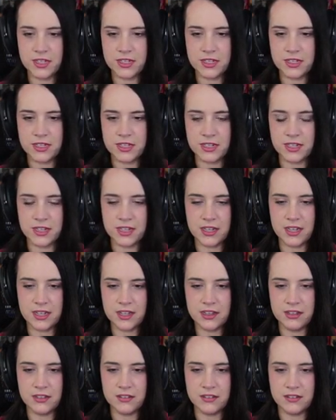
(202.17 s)
What the
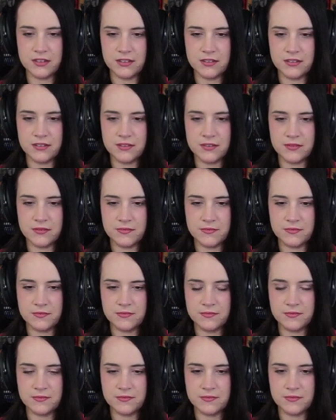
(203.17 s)
hell?
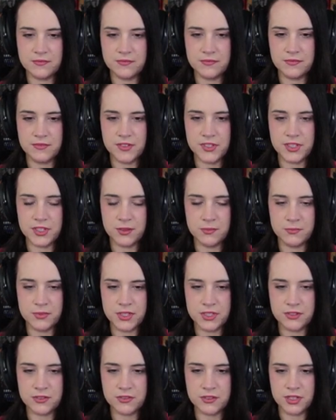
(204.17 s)

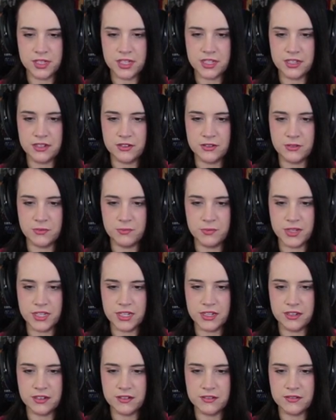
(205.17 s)
Dumpster lid open.